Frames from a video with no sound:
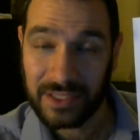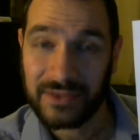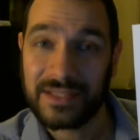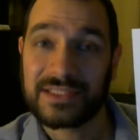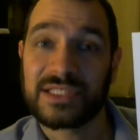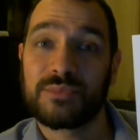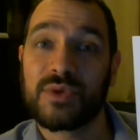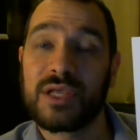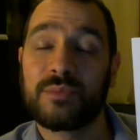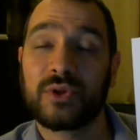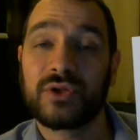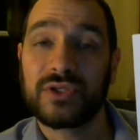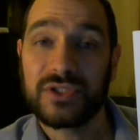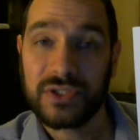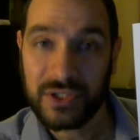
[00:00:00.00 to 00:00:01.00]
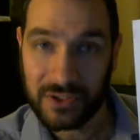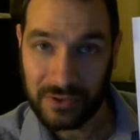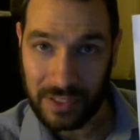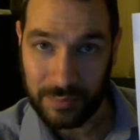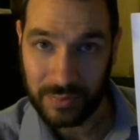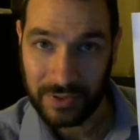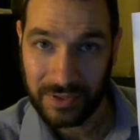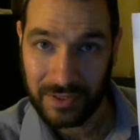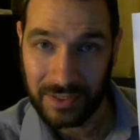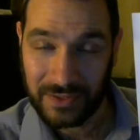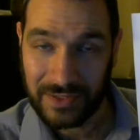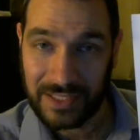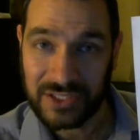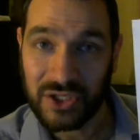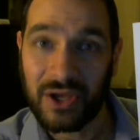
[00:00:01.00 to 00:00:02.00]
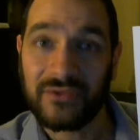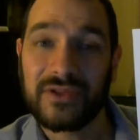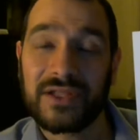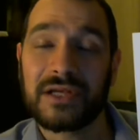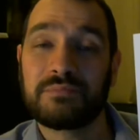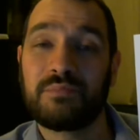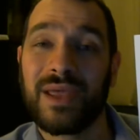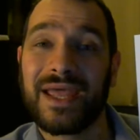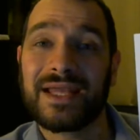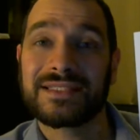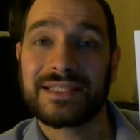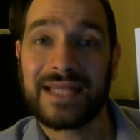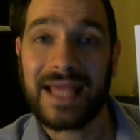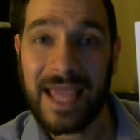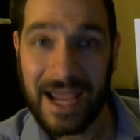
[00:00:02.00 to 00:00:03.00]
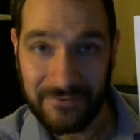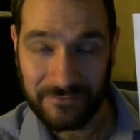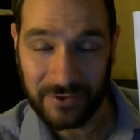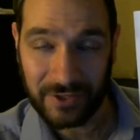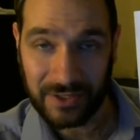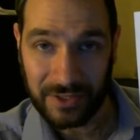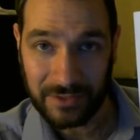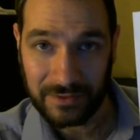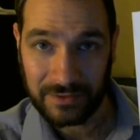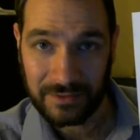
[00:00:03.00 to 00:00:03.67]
that's the people in Europe, that's all the unbanked in Africa.